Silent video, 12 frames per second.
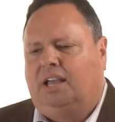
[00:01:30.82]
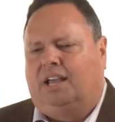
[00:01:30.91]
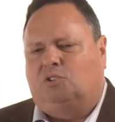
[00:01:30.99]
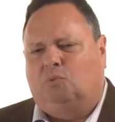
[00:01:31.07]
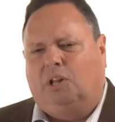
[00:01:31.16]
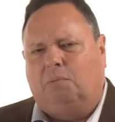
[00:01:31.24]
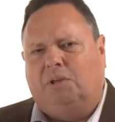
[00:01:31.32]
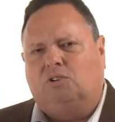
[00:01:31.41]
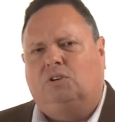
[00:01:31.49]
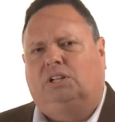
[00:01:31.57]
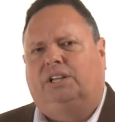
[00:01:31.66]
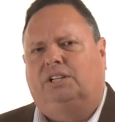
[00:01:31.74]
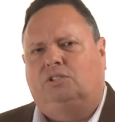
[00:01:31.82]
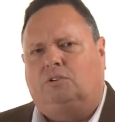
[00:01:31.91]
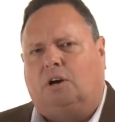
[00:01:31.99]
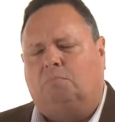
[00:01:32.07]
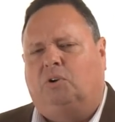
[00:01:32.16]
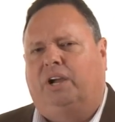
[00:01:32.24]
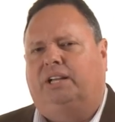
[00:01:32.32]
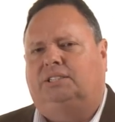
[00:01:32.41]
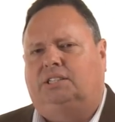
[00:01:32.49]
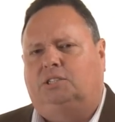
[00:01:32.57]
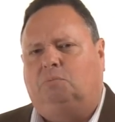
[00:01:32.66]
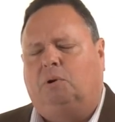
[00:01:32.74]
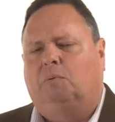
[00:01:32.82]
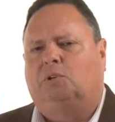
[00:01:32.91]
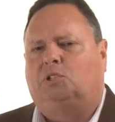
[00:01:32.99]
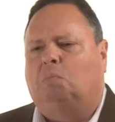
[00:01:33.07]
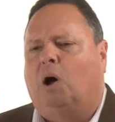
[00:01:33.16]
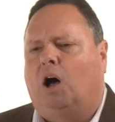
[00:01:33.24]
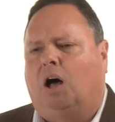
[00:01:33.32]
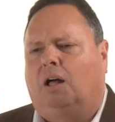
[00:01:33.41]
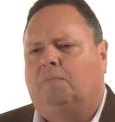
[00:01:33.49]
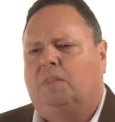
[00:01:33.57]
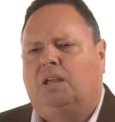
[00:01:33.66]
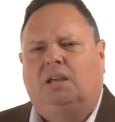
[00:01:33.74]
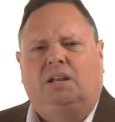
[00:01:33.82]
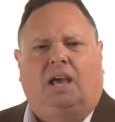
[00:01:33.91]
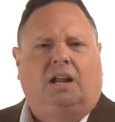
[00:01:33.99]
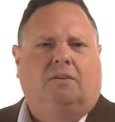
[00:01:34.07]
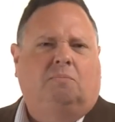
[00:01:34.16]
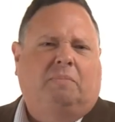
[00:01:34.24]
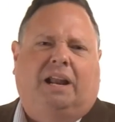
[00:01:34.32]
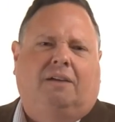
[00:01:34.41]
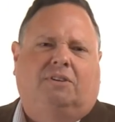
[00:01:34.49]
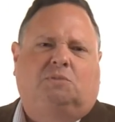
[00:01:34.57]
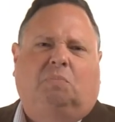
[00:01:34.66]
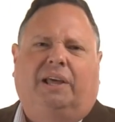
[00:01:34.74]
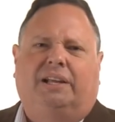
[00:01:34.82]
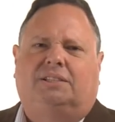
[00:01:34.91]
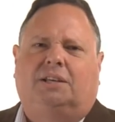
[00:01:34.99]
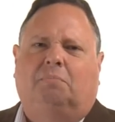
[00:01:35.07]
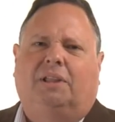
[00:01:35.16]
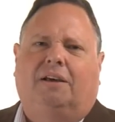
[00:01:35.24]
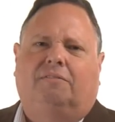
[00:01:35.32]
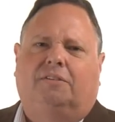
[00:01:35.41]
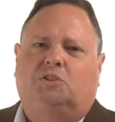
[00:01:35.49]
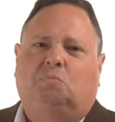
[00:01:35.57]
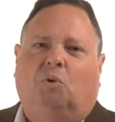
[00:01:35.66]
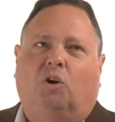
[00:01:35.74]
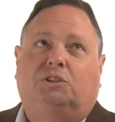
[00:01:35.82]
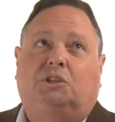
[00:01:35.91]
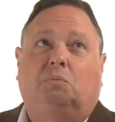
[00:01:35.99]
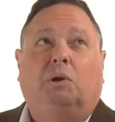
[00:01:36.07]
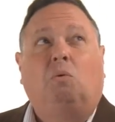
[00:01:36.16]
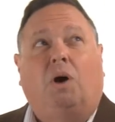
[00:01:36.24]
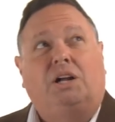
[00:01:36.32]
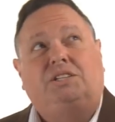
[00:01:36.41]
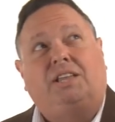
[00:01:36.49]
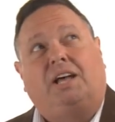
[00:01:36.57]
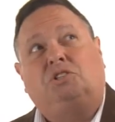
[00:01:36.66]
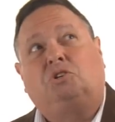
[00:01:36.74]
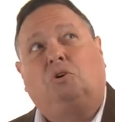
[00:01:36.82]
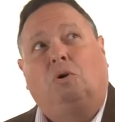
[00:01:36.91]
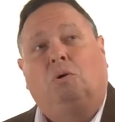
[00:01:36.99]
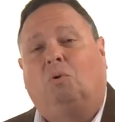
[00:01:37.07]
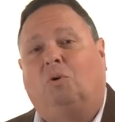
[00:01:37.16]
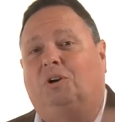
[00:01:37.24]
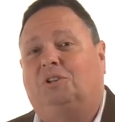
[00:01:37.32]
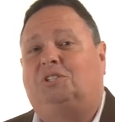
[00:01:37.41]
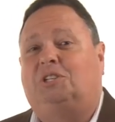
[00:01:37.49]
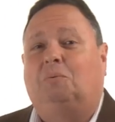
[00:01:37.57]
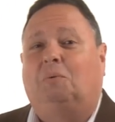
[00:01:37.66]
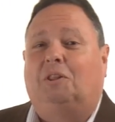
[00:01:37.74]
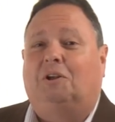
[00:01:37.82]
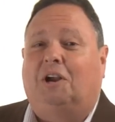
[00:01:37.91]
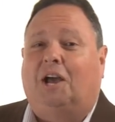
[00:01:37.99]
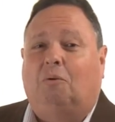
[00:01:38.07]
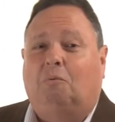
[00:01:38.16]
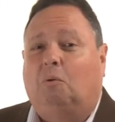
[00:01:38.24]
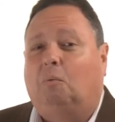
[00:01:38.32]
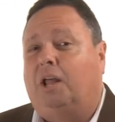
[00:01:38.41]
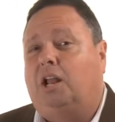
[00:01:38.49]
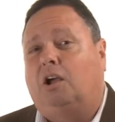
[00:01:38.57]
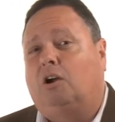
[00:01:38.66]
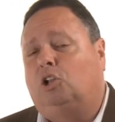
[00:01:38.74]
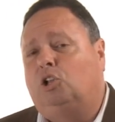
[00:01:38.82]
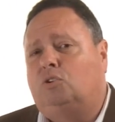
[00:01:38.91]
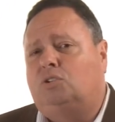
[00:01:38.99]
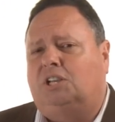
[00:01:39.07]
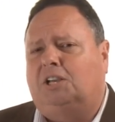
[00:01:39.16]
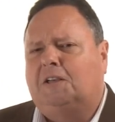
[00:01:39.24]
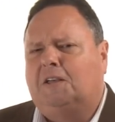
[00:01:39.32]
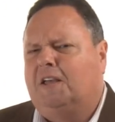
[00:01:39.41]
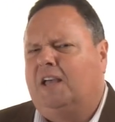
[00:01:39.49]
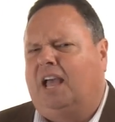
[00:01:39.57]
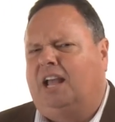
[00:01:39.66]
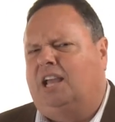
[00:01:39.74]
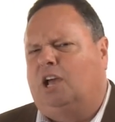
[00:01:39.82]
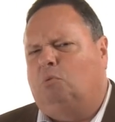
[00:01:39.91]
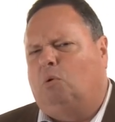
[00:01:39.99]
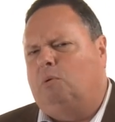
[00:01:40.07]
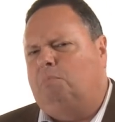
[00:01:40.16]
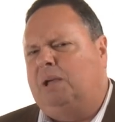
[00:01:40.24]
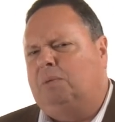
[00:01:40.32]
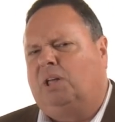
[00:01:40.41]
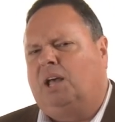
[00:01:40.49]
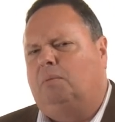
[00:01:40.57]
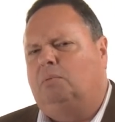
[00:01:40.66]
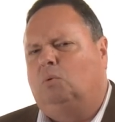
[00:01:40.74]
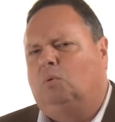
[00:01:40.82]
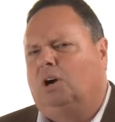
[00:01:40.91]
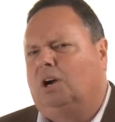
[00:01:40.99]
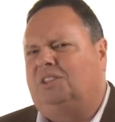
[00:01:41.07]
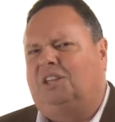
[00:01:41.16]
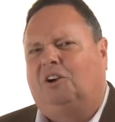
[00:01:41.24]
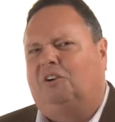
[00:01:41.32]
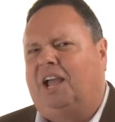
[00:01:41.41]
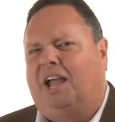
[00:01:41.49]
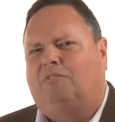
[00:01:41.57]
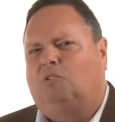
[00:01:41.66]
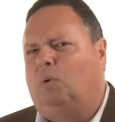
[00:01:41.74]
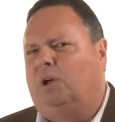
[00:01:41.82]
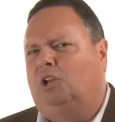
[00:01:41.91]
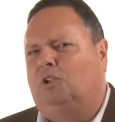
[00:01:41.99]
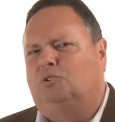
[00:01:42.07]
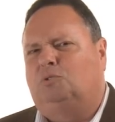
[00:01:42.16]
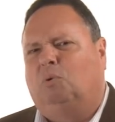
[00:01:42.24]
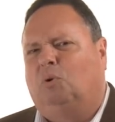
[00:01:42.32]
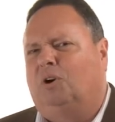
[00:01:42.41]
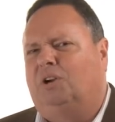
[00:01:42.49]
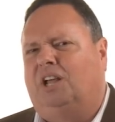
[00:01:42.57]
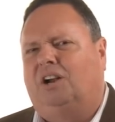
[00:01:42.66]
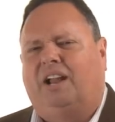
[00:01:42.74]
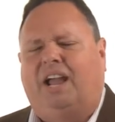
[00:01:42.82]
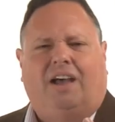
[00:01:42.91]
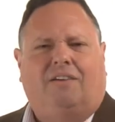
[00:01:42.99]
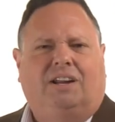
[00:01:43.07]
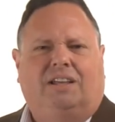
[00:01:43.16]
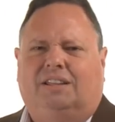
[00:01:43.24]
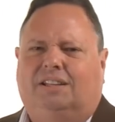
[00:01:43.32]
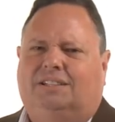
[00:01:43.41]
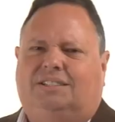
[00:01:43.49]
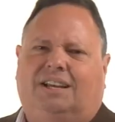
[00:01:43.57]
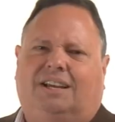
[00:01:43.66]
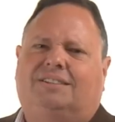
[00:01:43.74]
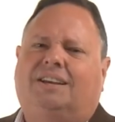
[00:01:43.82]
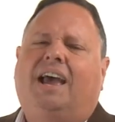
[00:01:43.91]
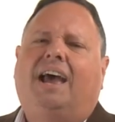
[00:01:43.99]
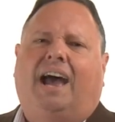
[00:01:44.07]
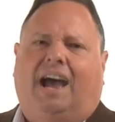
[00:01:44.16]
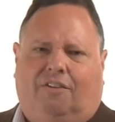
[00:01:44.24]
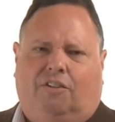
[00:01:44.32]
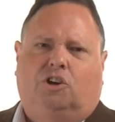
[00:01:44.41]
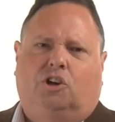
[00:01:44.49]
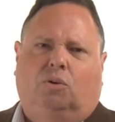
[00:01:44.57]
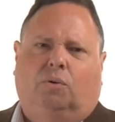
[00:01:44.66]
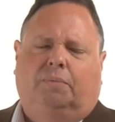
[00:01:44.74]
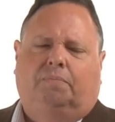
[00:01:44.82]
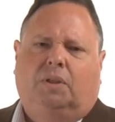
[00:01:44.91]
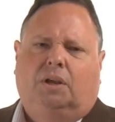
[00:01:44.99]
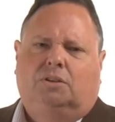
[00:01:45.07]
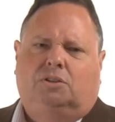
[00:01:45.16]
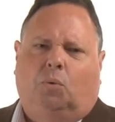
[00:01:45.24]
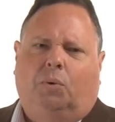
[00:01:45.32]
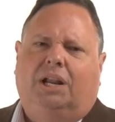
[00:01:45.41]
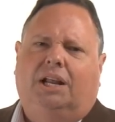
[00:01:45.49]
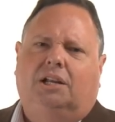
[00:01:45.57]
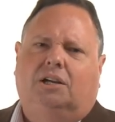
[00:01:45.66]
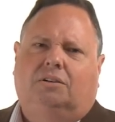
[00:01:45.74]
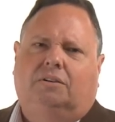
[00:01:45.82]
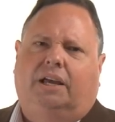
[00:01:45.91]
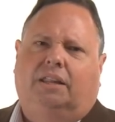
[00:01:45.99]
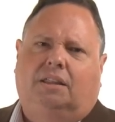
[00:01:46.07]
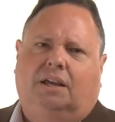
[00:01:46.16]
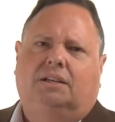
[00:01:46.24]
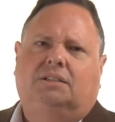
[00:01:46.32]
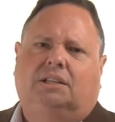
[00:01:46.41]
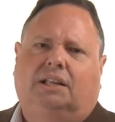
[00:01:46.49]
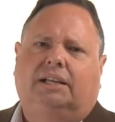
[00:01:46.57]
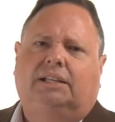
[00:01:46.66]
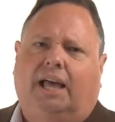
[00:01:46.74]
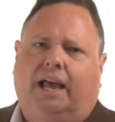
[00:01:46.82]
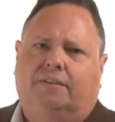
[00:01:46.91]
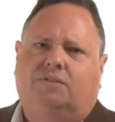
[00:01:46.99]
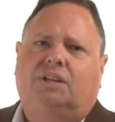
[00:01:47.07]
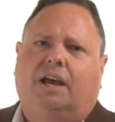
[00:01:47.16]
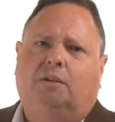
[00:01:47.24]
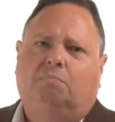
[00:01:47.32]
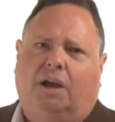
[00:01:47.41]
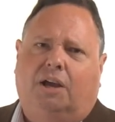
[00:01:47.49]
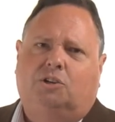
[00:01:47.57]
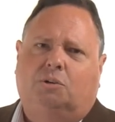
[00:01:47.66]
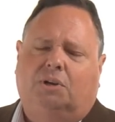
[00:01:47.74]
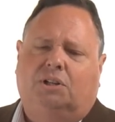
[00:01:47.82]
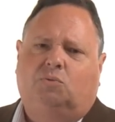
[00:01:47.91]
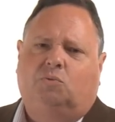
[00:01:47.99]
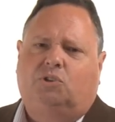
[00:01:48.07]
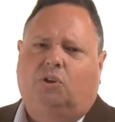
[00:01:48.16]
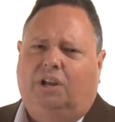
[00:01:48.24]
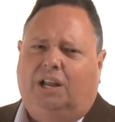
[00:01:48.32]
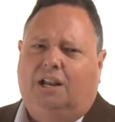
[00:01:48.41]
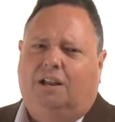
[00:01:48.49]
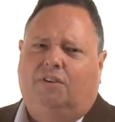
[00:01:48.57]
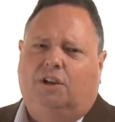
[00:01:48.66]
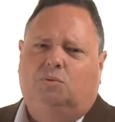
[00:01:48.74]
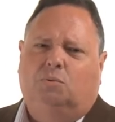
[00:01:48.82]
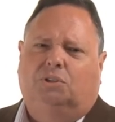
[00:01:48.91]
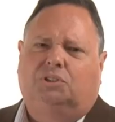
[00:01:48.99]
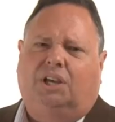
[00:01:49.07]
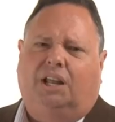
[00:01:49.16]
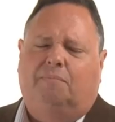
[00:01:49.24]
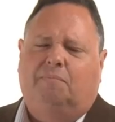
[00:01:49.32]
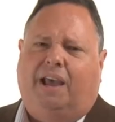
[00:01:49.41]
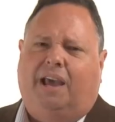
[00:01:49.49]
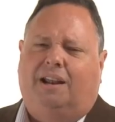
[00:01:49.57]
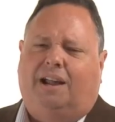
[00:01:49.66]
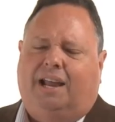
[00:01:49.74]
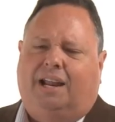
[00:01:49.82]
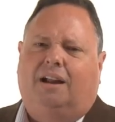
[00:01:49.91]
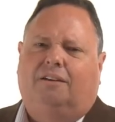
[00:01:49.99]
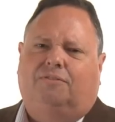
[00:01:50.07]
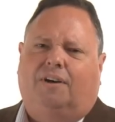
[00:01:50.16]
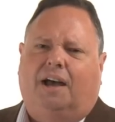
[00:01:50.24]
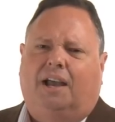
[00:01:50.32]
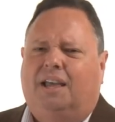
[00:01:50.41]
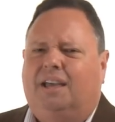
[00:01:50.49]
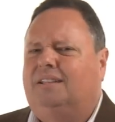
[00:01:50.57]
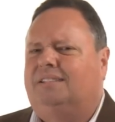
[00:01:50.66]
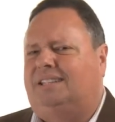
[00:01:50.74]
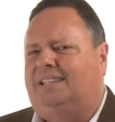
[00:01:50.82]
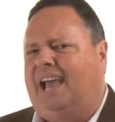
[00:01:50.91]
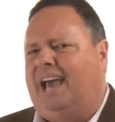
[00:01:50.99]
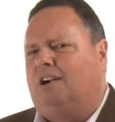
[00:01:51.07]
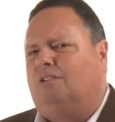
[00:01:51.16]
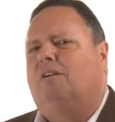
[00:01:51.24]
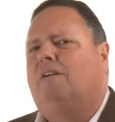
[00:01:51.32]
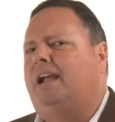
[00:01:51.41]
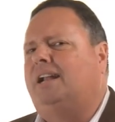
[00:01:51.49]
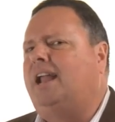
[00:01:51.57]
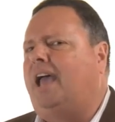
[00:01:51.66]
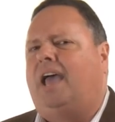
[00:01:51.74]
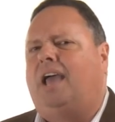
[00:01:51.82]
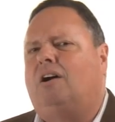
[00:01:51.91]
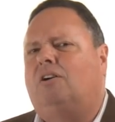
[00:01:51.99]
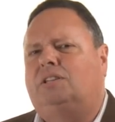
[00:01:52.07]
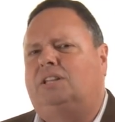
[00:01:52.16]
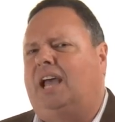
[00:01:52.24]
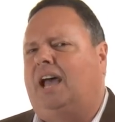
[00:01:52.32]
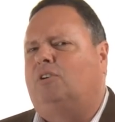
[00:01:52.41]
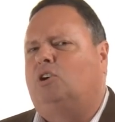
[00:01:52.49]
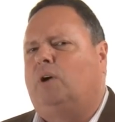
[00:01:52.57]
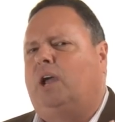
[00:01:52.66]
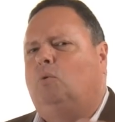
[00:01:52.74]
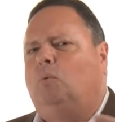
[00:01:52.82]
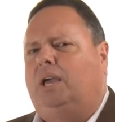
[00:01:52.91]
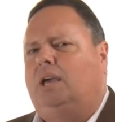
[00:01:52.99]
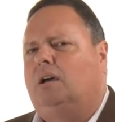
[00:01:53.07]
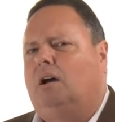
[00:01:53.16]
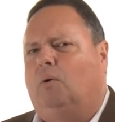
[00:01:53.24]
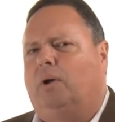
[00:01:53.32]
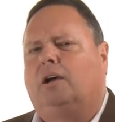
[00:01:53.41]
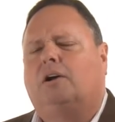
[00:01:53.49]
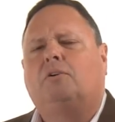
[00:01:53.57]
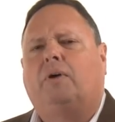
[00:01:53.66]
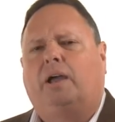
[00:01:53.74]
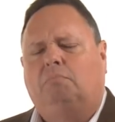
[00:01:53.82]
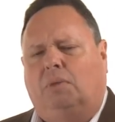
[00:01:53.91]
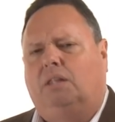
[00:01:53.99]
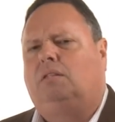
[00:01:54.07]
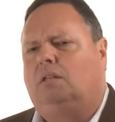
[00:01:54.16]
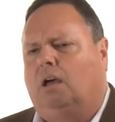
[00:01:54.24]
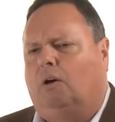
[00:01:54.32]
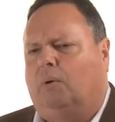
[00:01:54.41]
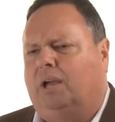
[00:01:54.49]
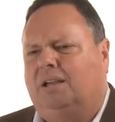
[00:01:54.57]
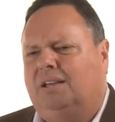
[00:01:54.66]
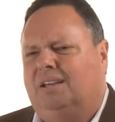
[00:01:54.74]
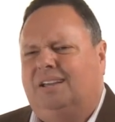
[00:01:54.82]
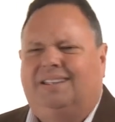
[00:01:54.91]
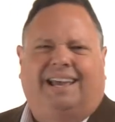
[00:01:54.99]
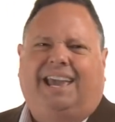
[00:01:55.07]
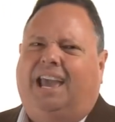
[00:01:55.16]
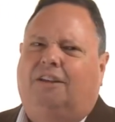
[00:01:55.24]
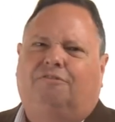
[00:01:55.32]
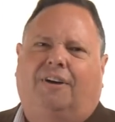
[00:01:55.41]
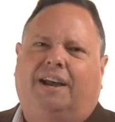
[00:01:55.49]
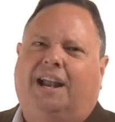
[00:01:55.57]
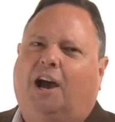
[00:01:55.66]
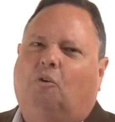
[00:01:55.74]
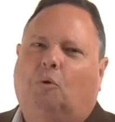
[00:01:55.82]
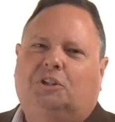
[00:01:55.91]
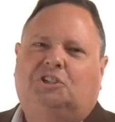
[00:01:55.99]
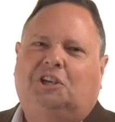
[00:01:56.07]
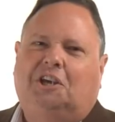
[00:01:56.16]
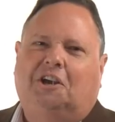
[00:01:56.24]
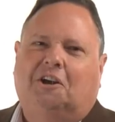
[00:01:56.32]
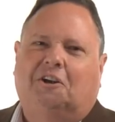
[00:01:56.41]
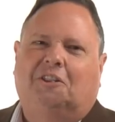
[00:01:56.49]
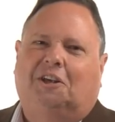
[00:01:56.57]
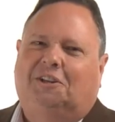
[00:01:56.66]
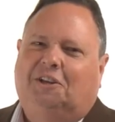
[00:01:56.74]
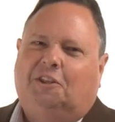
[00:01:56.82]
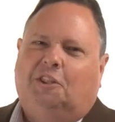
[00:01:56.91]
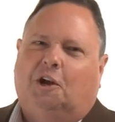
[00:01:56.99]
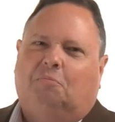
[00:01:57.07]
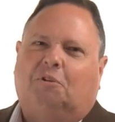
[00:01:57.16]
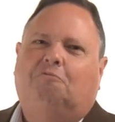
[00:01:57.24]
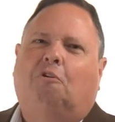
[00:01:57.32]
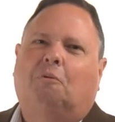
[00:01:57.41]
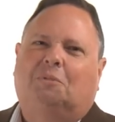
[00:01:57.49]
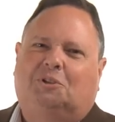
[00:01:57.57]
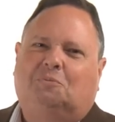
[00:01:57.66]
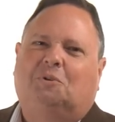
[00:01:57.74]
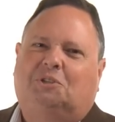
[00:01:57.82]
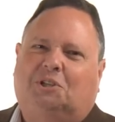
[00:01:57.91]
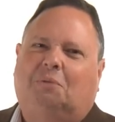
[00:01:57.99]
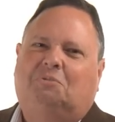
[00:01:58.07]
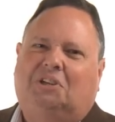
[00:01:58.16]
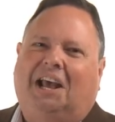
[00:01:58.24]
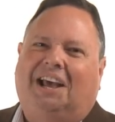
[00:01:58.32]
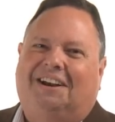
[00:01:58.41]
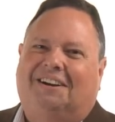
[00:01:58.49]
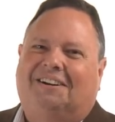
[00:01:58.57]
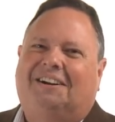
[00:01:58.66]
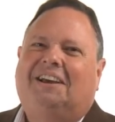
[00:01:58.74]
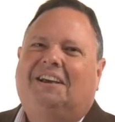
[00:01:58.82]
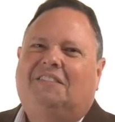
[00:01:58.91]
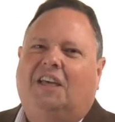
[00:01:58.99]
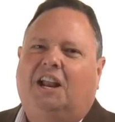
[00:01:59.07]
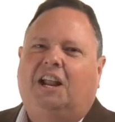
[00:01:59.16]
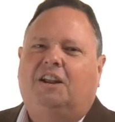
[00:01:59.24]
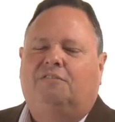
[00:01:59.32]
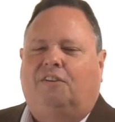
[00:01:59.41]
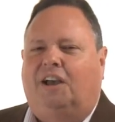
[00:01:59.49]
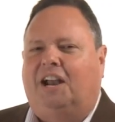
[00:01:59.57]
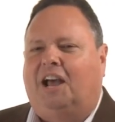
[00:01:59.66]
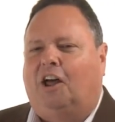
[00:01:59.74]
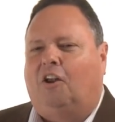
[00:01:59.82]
has really been drilled into our brains since we were small. Many of us played some level of sports and we watch that scoreboard and see whether or not we're winning or losing. And yet when people come to work, they don't have a win-lose board. They don't have anything that says how they're doing. So we need to create things like line of sight measurements so individuals can identify that they had a great day or they have a great week going or a great month going. They can't find out once a year that their performance was substandard. They need to find out